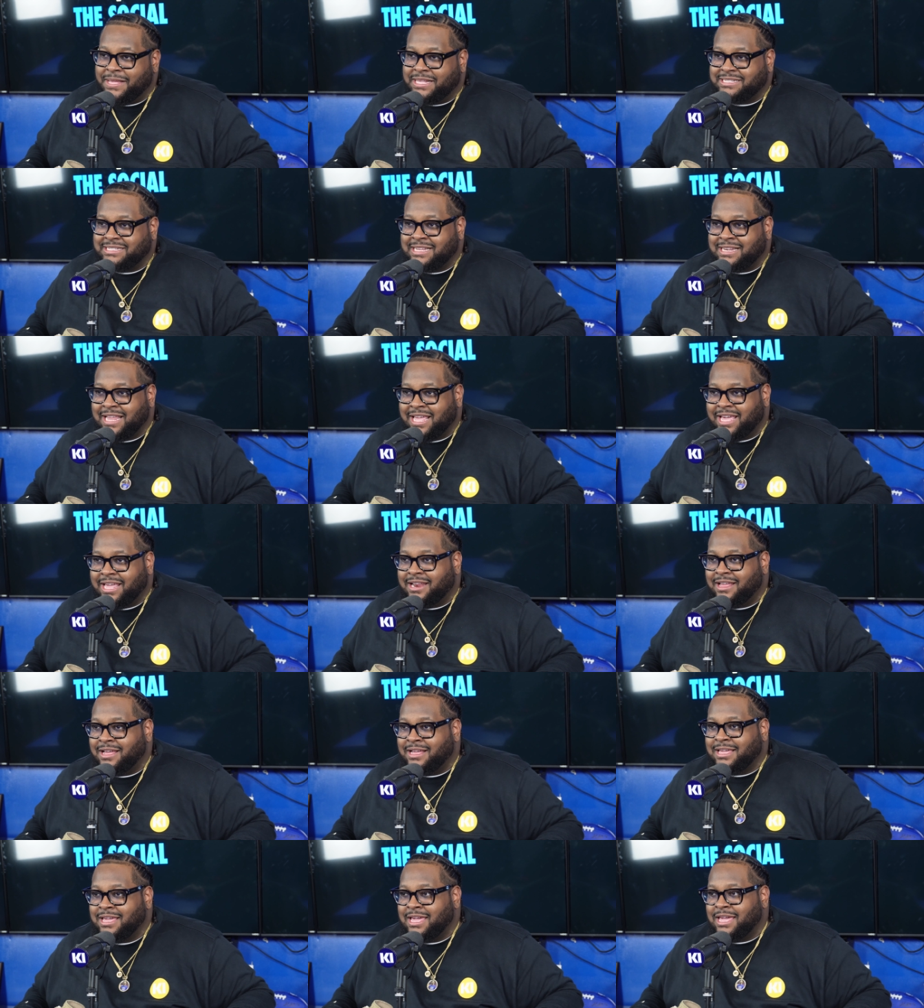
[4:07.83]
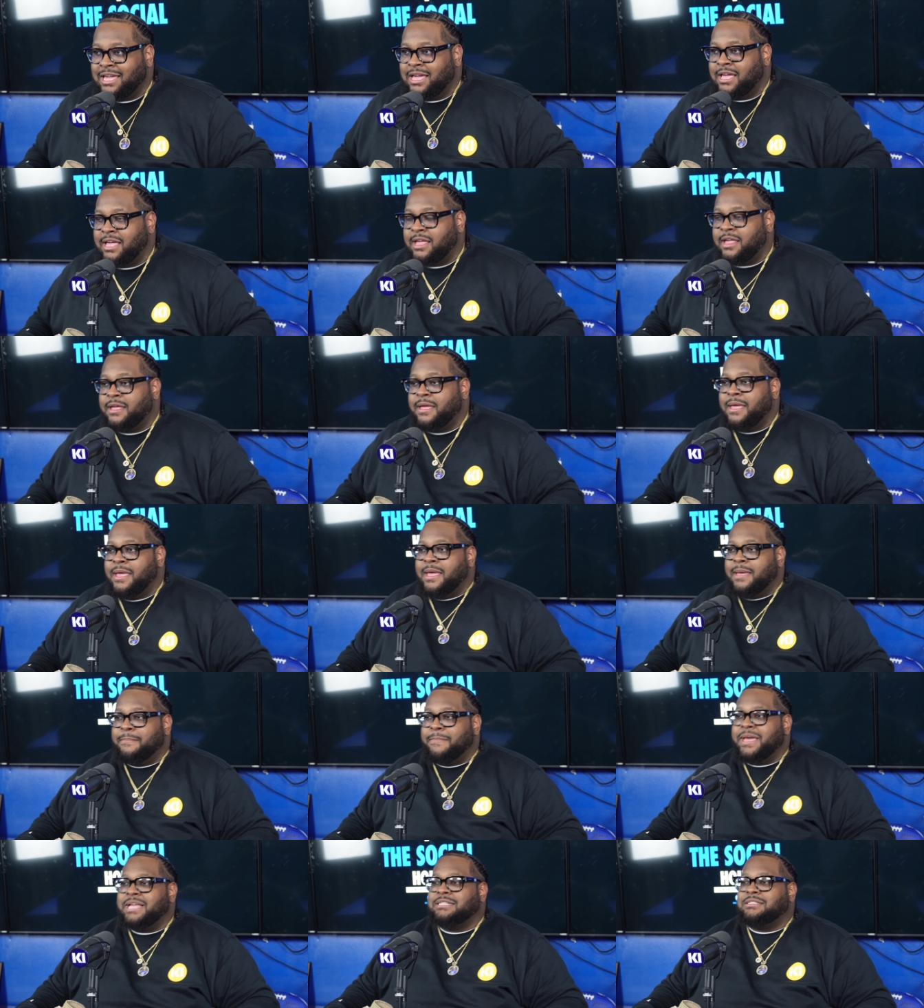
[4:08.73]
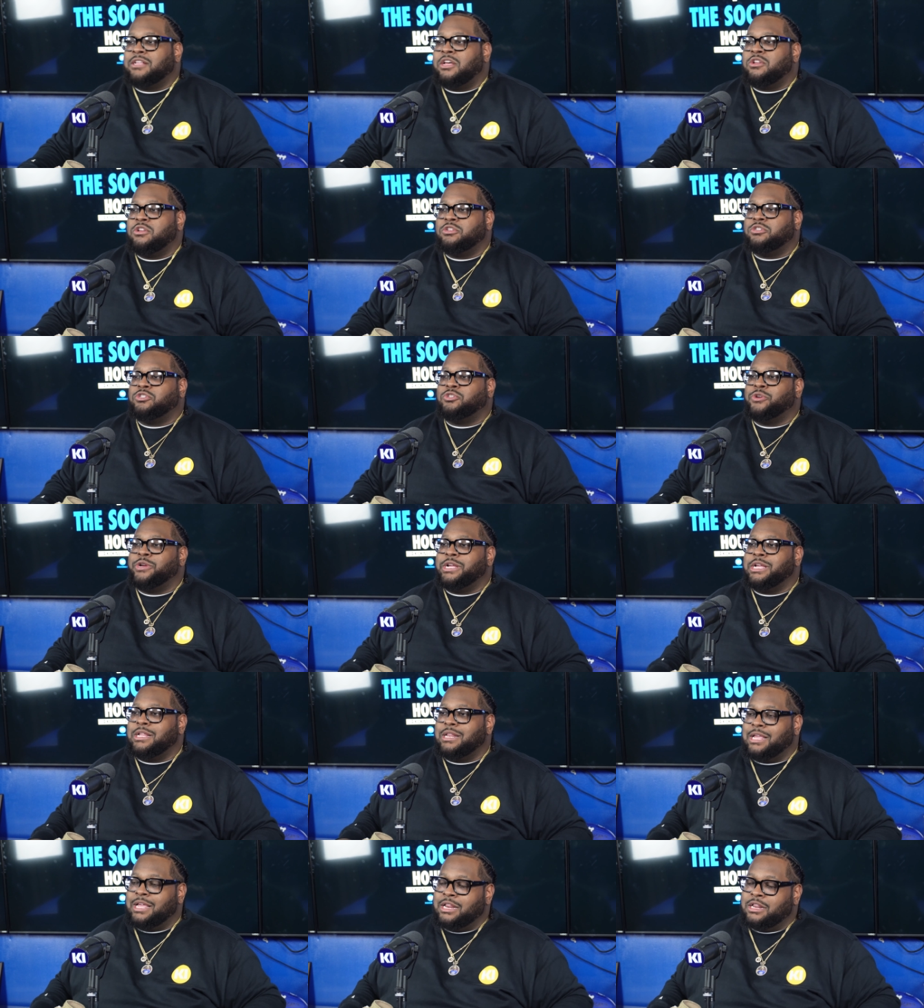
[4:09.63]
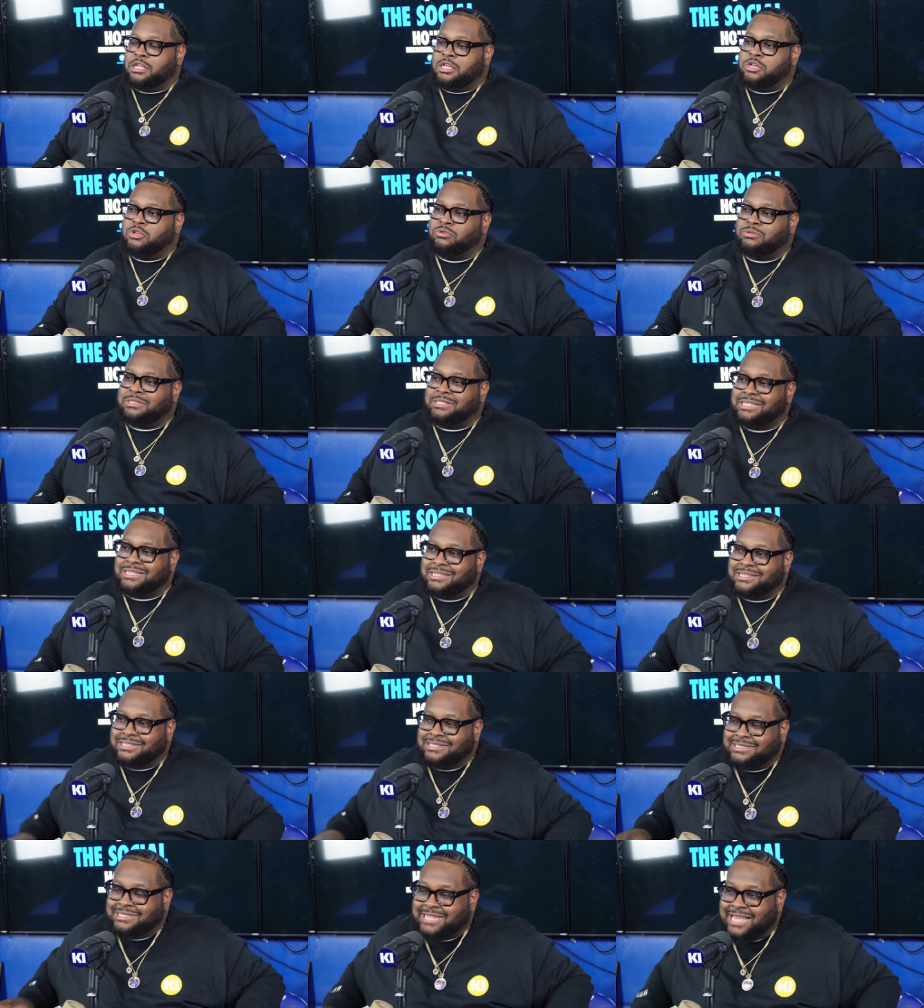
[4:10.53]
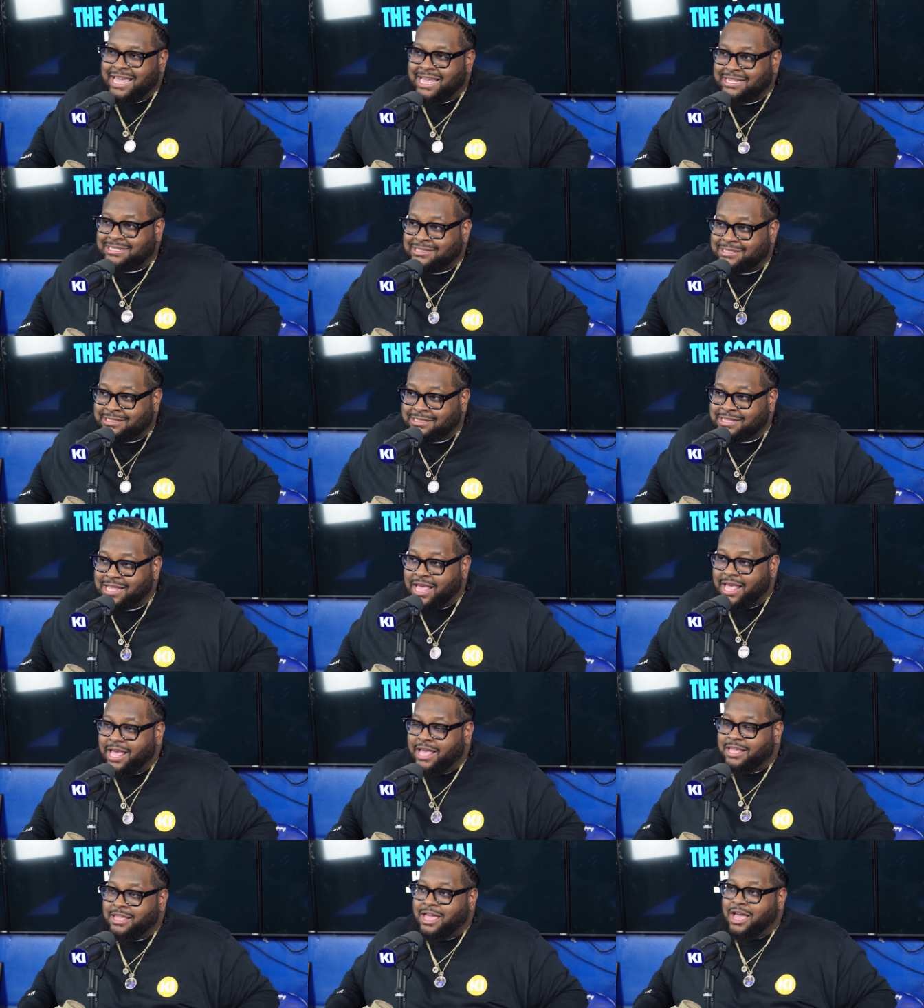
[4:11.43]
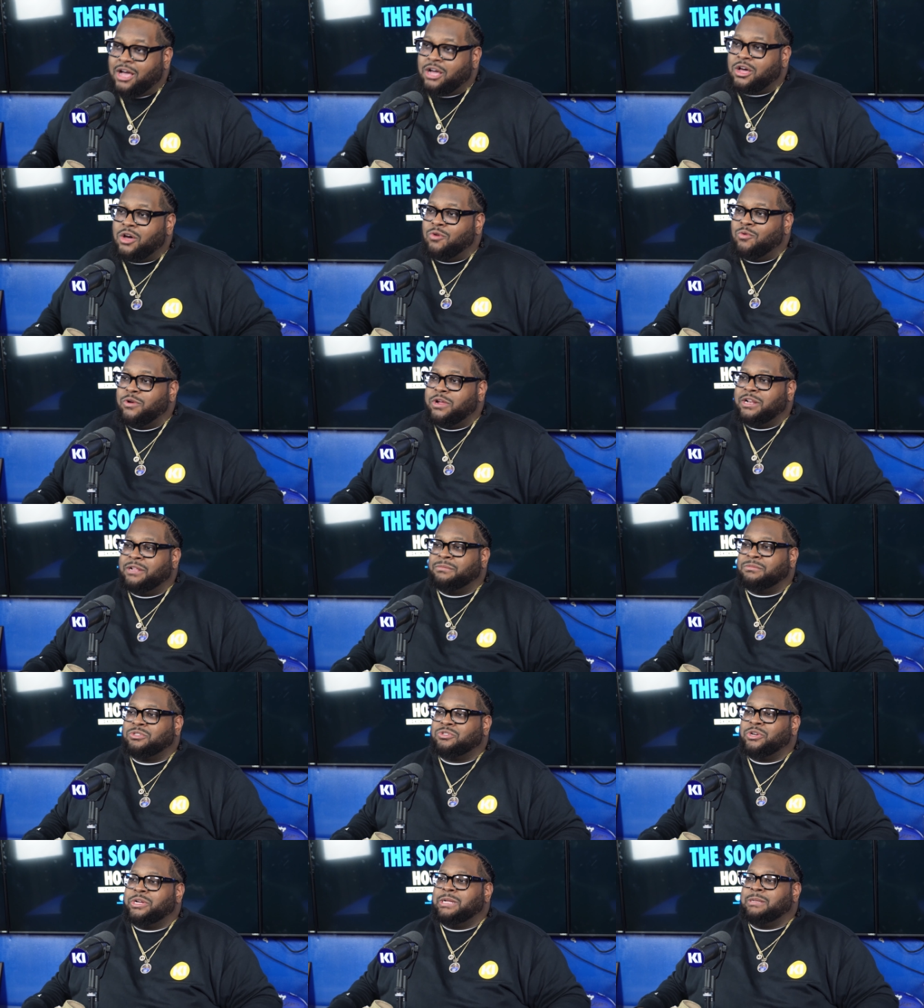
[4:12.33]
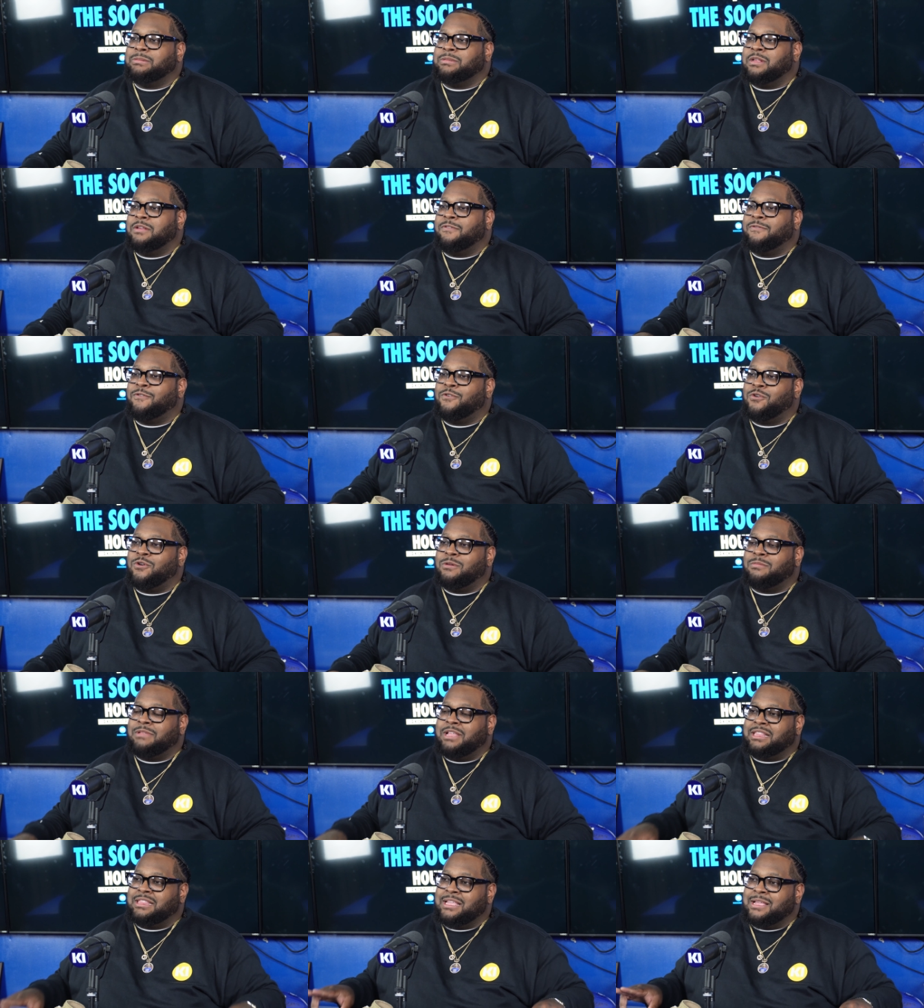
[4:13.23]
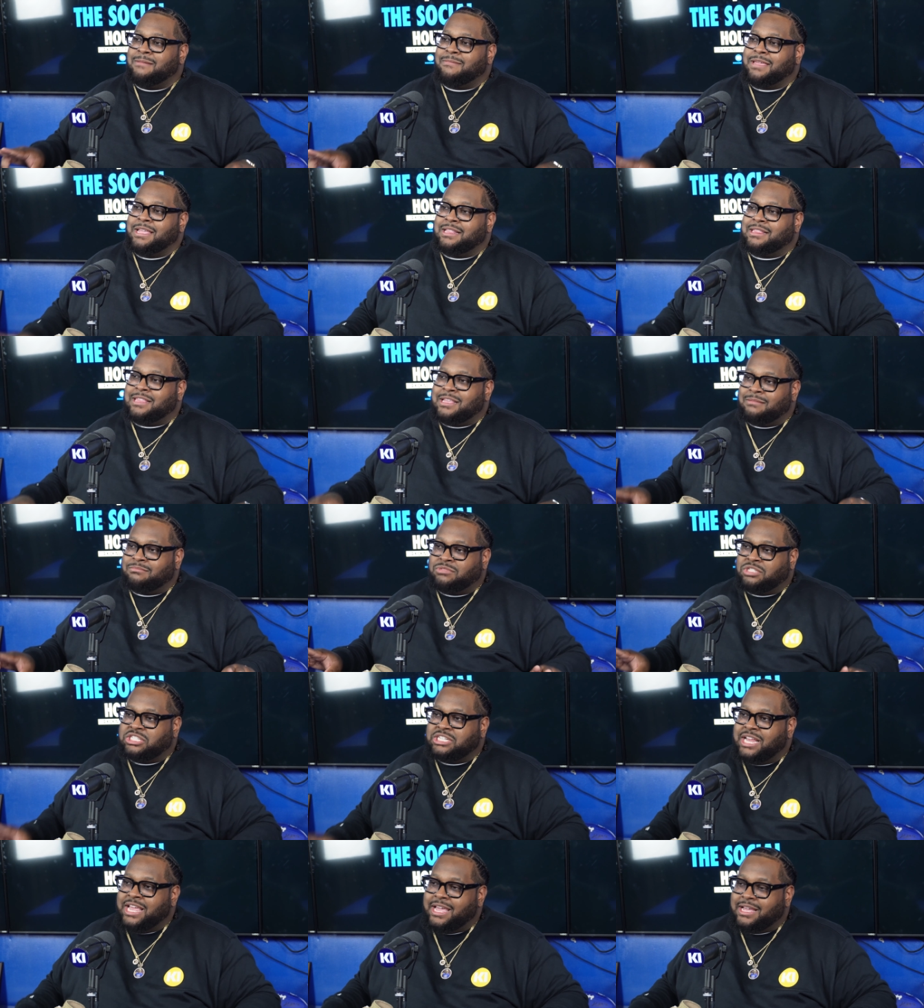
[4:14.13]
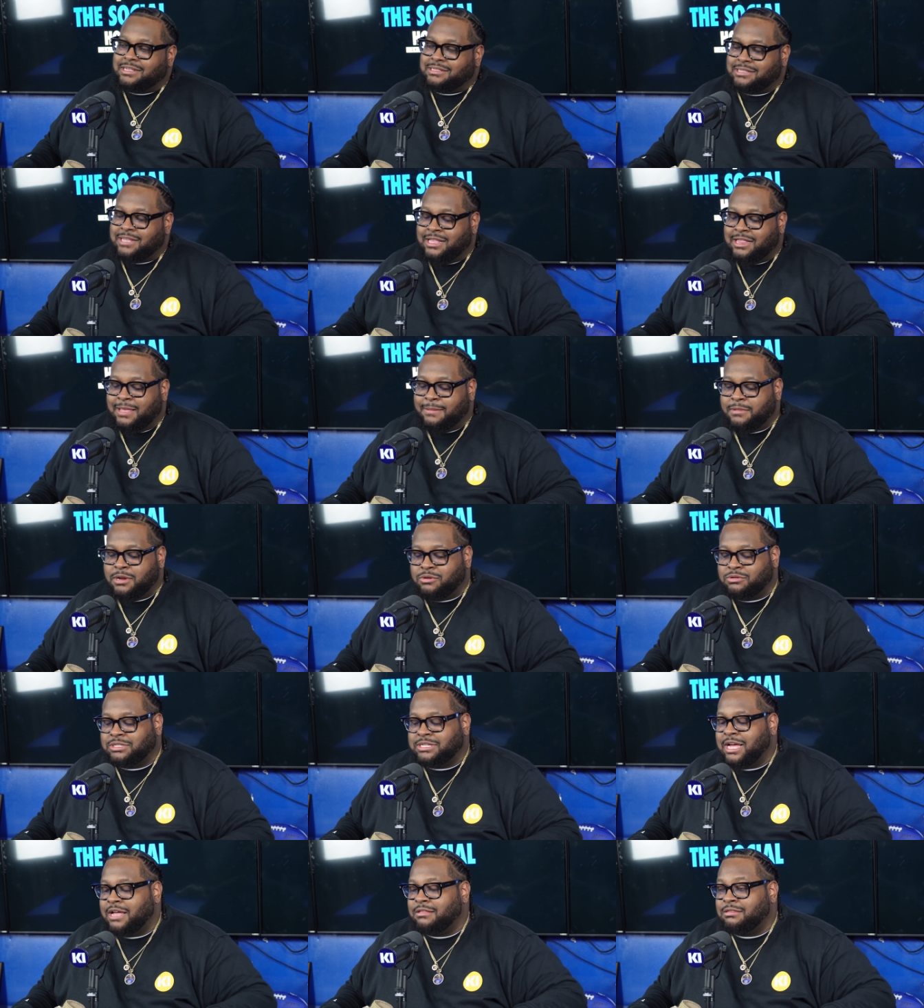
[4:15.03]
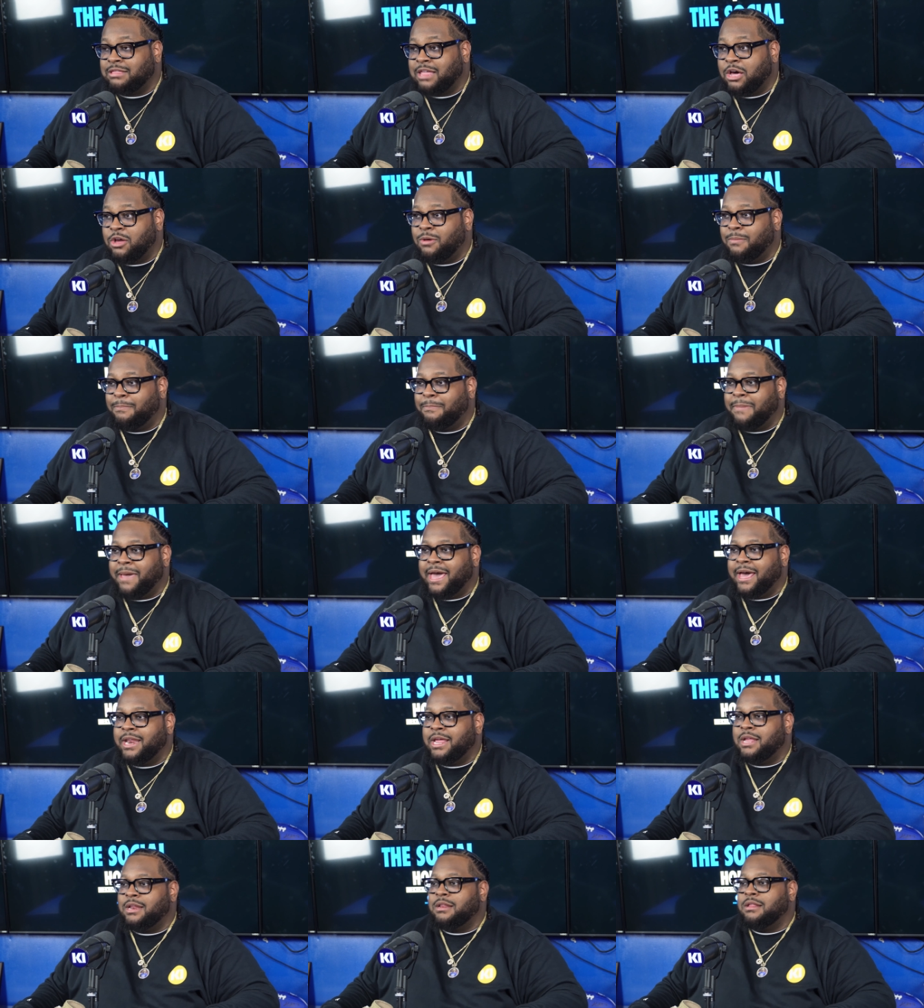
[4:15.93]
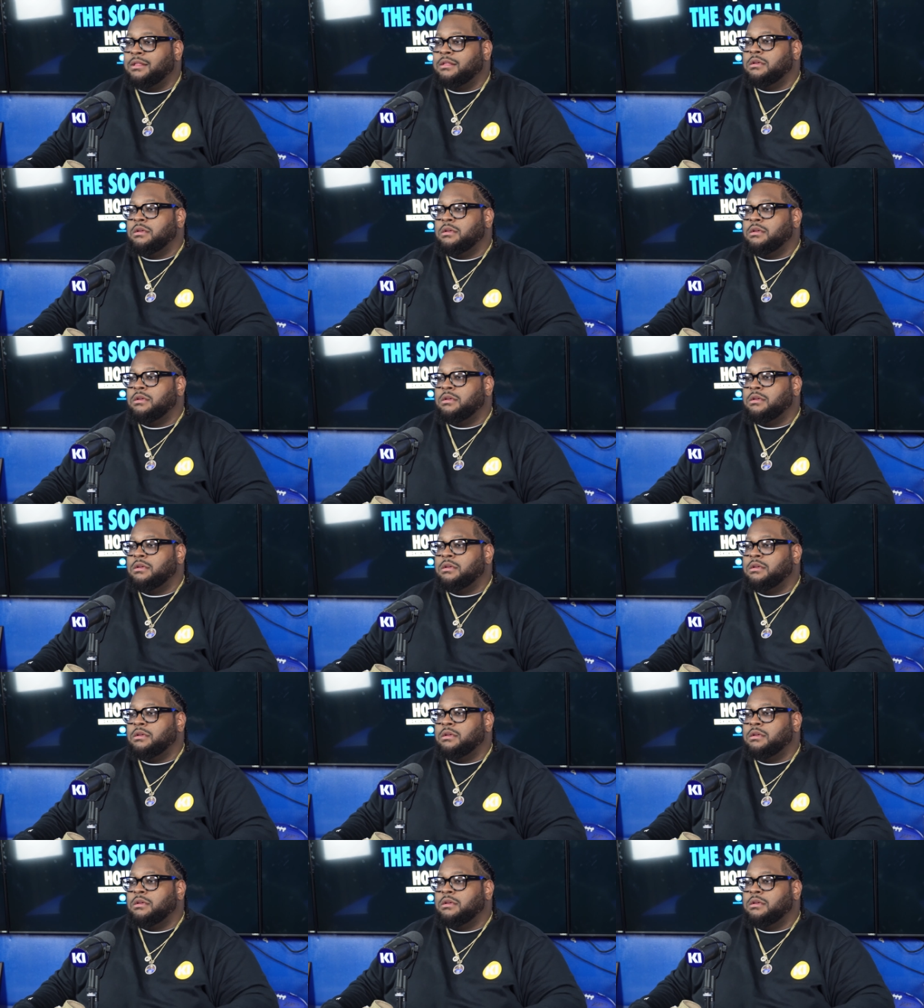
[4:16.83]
Bissonnet again, based on the street in Houston, Texas. Y'all go run them streams up for them, let them get them checks, and let me know what y'all thought about it.